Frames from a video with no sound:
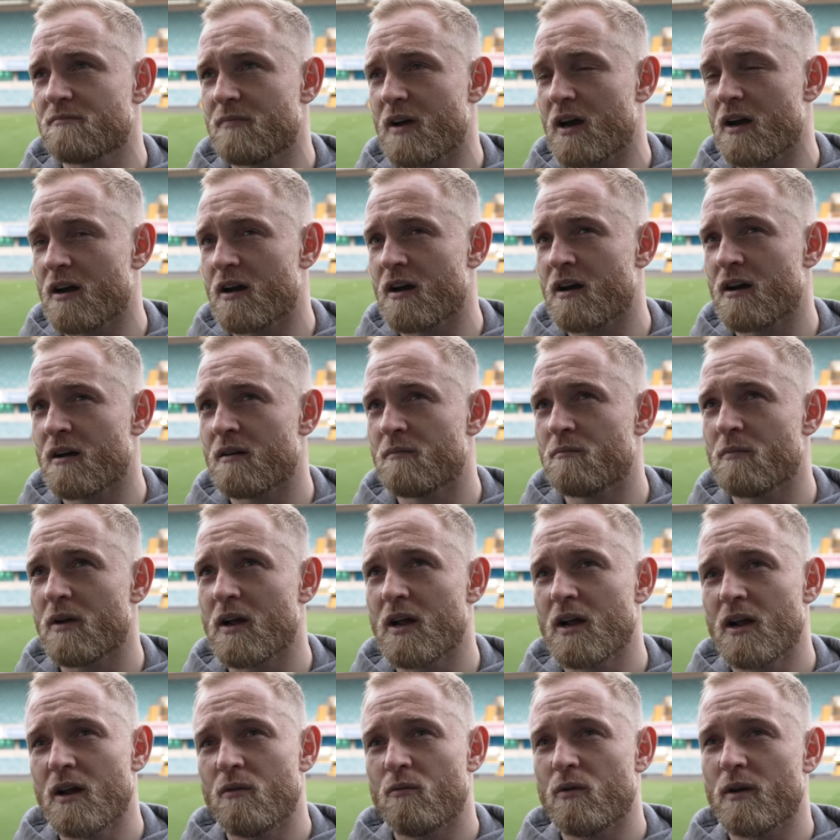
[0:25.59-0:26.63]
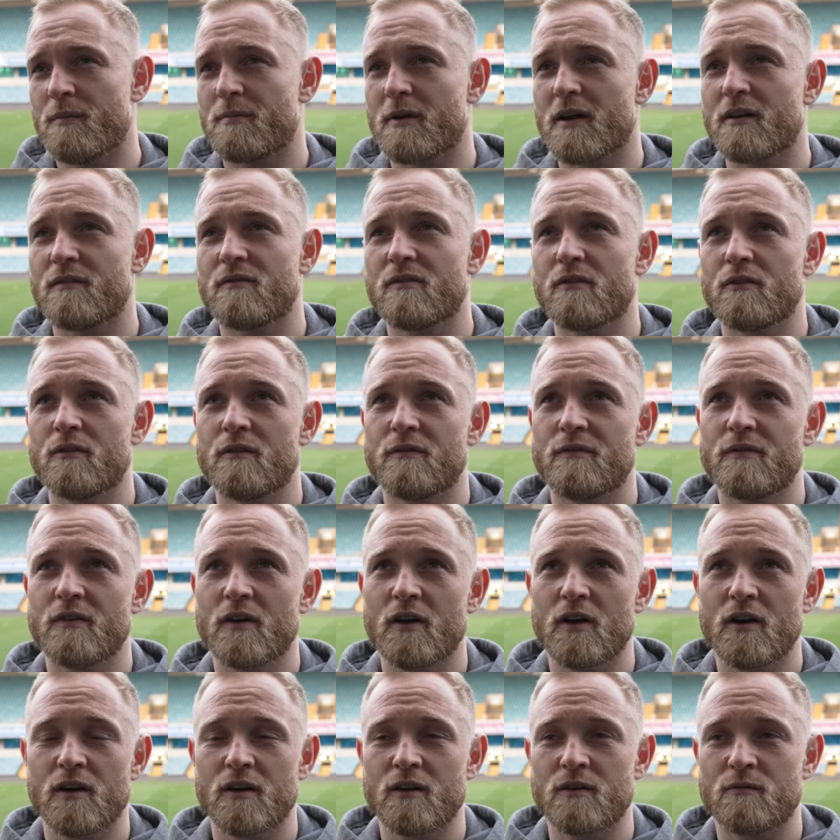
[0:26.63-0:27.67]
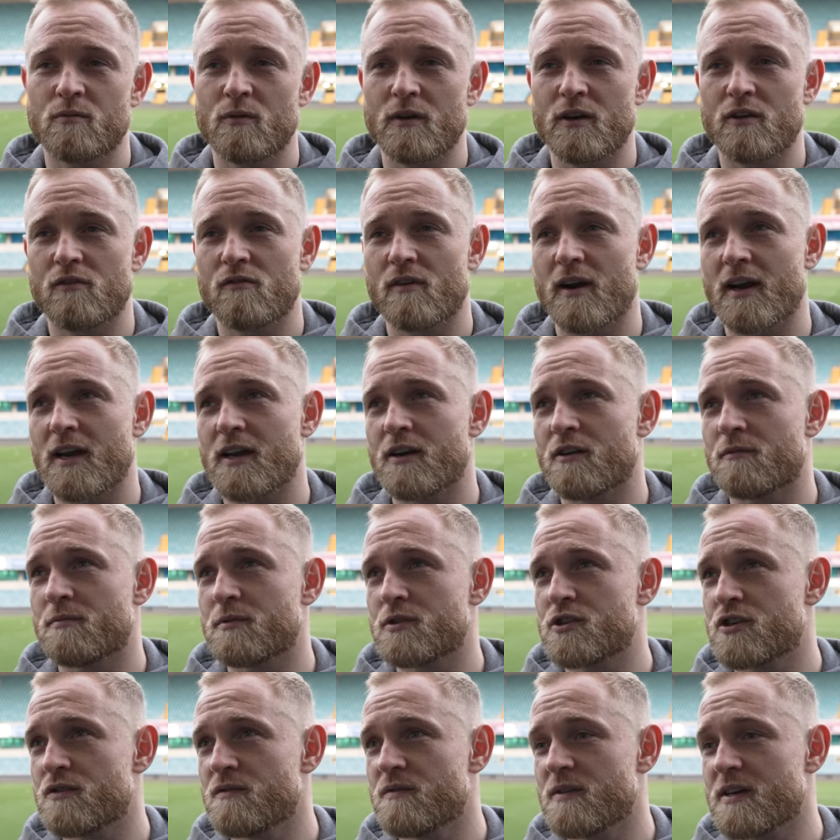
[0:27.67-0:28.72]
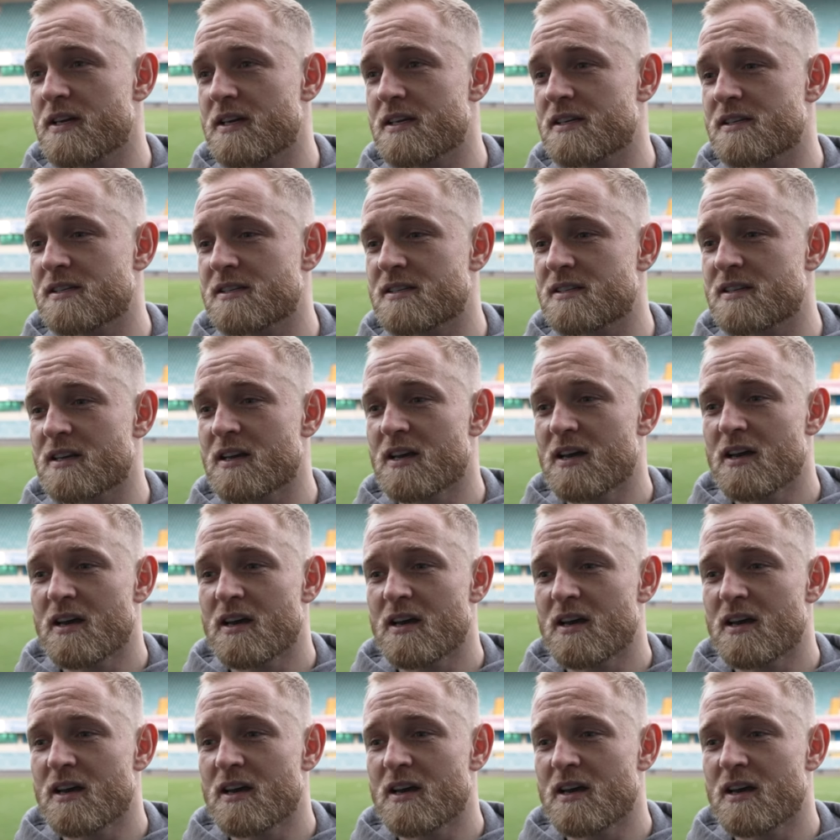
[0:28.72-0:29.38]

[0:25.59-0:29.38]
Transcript: Um, we played through the third. We created opportunities.